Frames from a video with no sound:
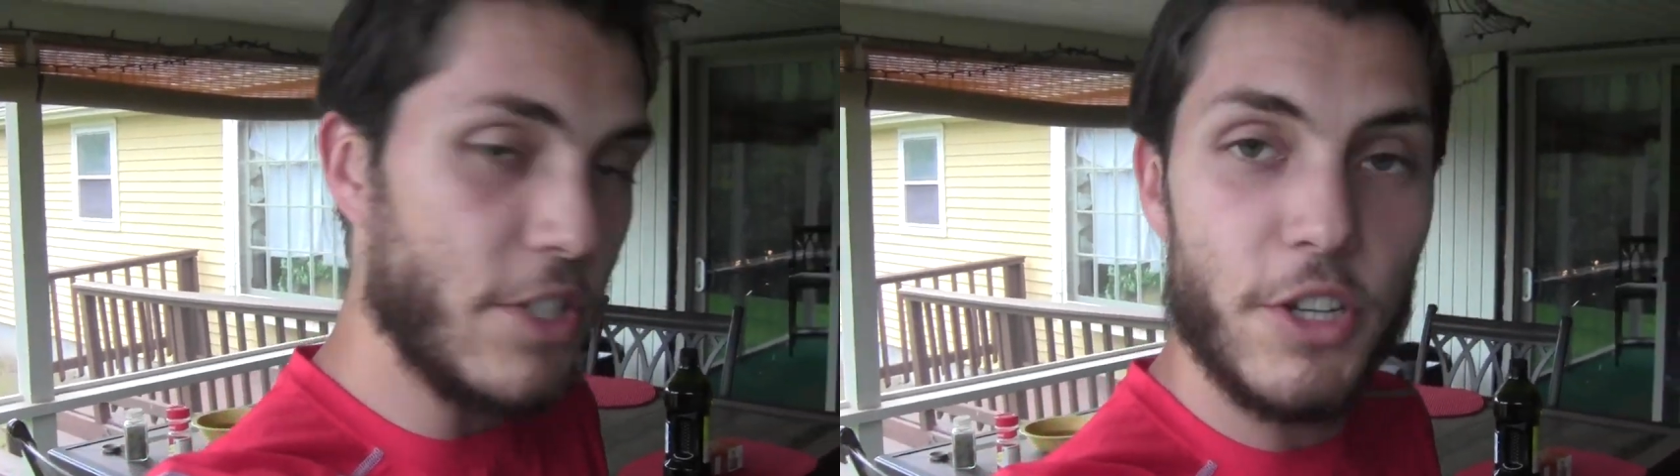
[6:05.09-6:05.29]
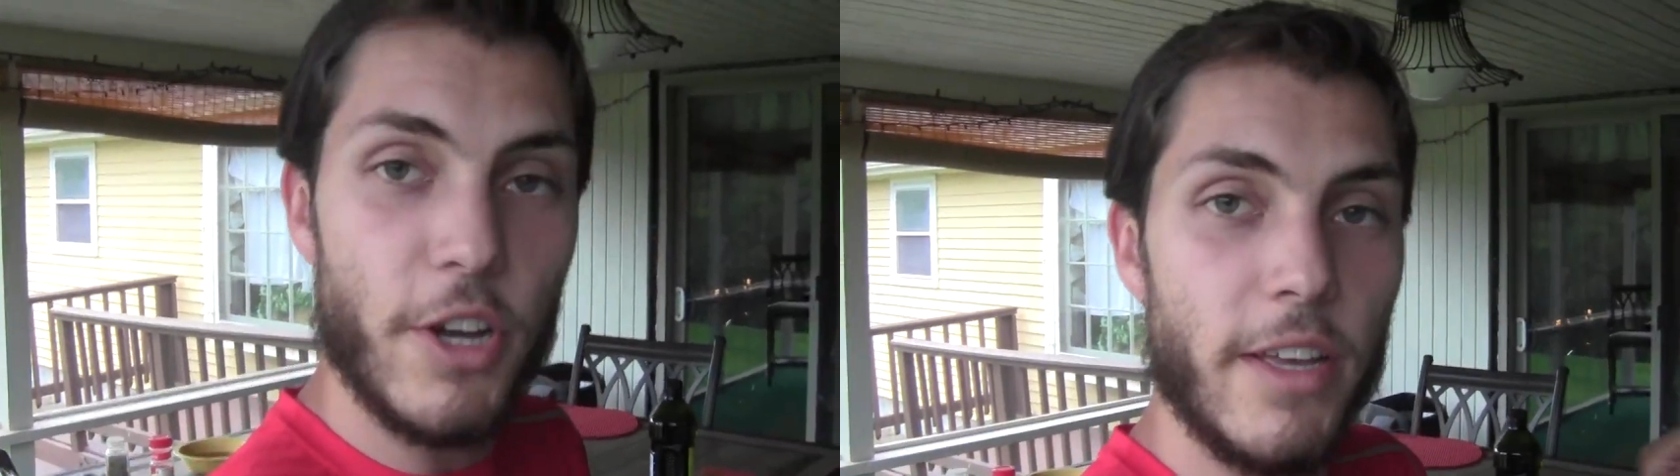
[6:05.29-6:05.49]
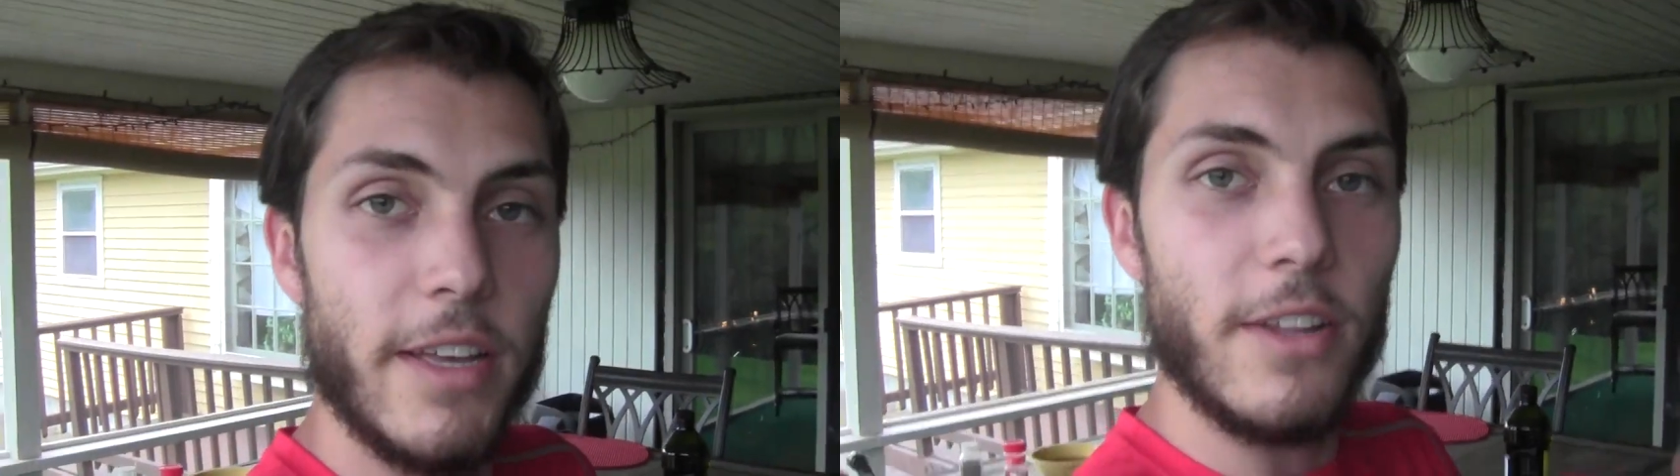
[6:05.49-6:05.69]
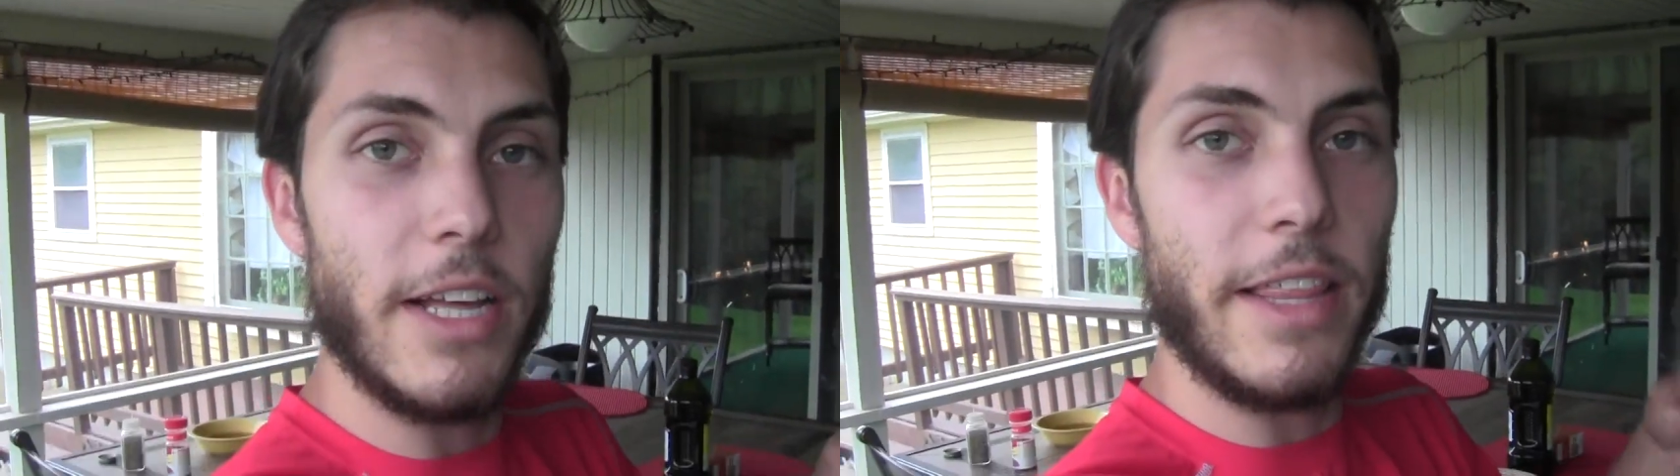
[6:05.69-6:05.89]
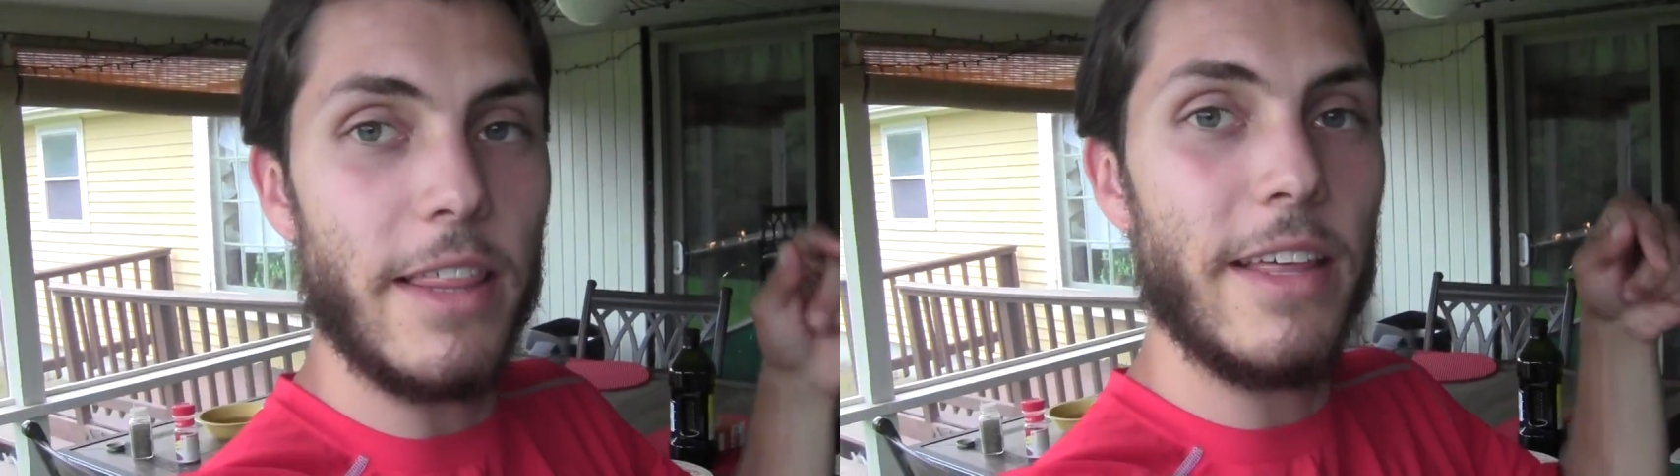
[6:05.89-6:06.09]
to cooking it
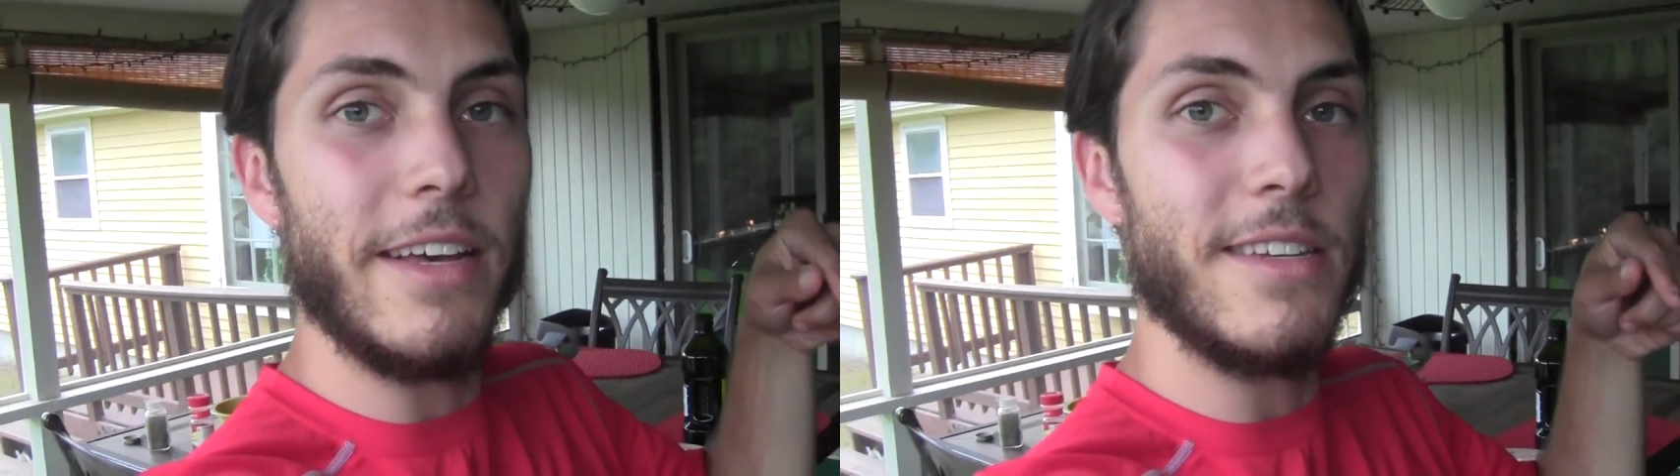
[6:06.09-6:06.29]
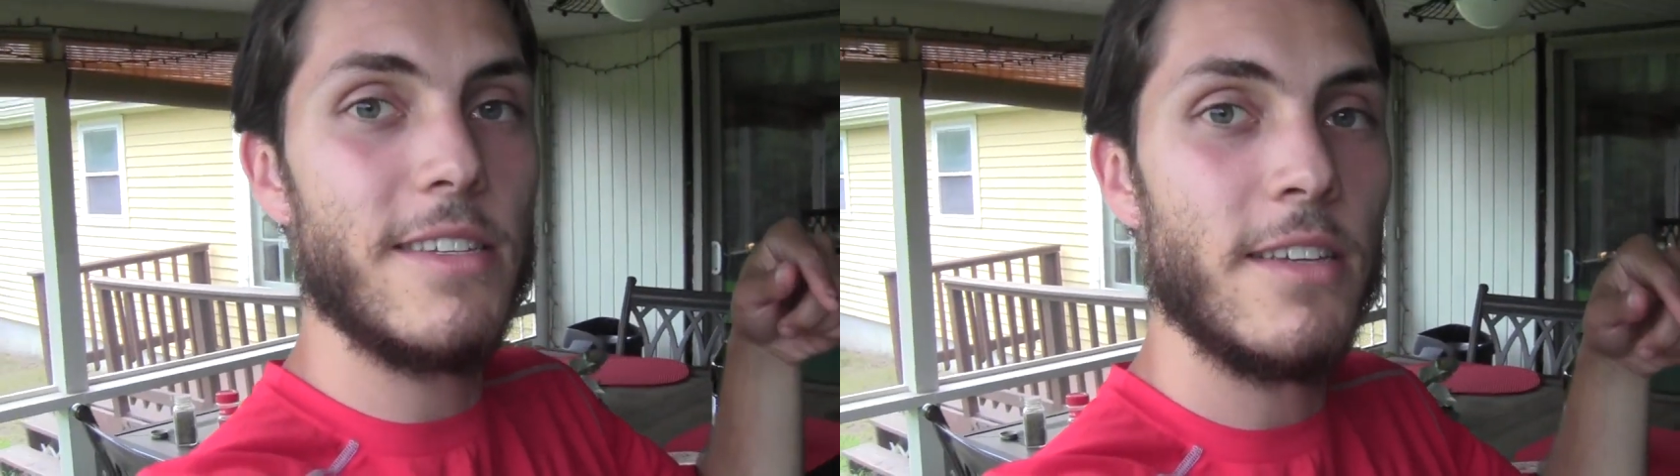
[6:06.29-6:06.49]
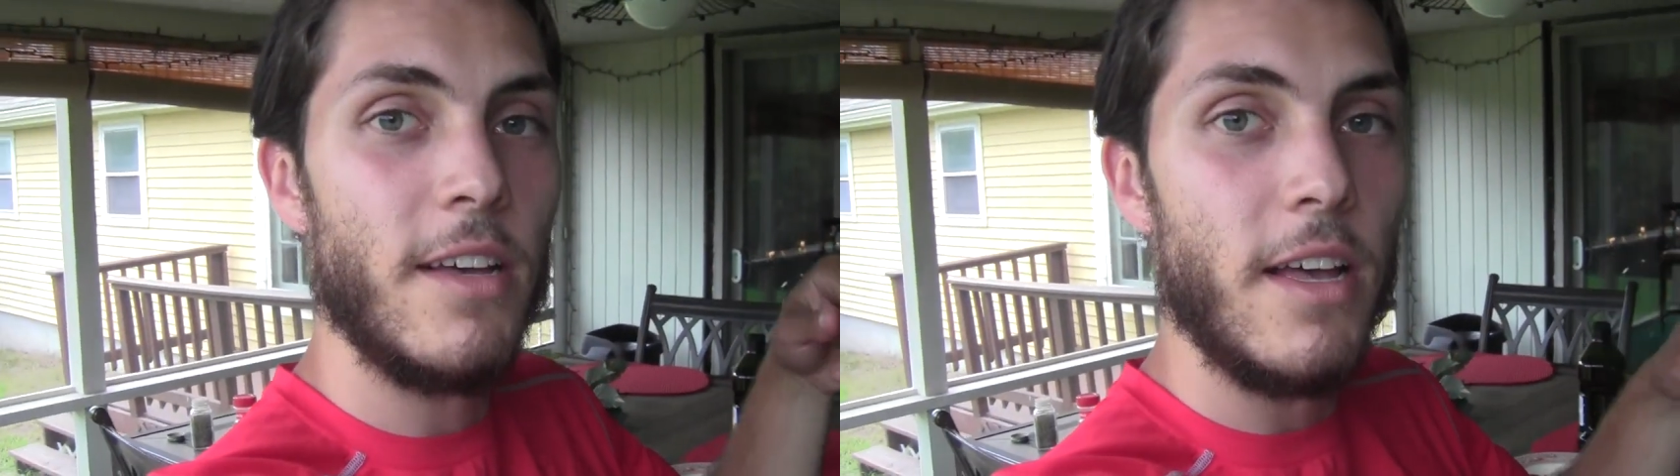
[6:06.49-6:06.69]
like this.